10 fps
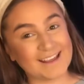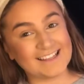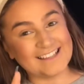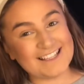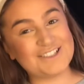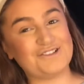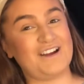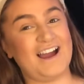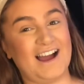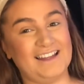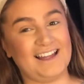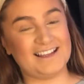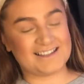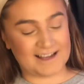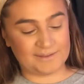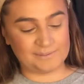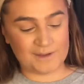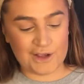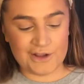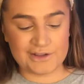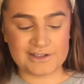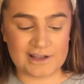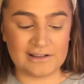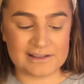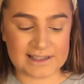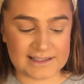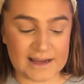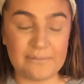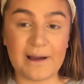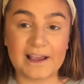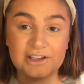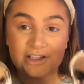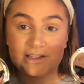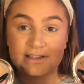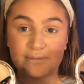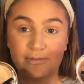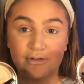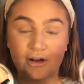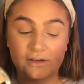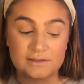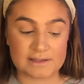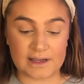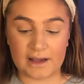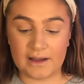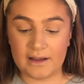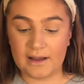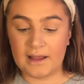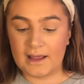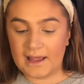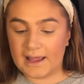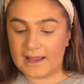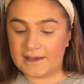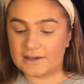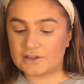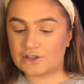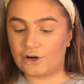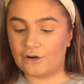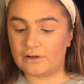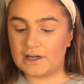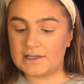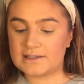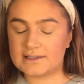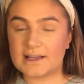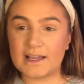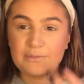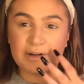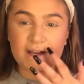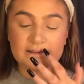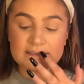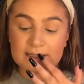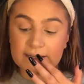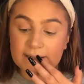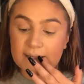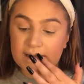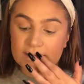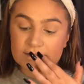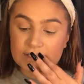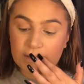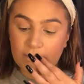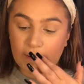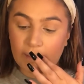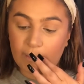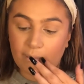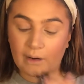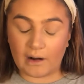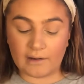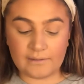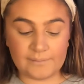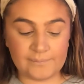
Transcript: Let's try highlighter. So it's the same packaging as the bronzer in Taurus. Is that how you pronounce it? 201.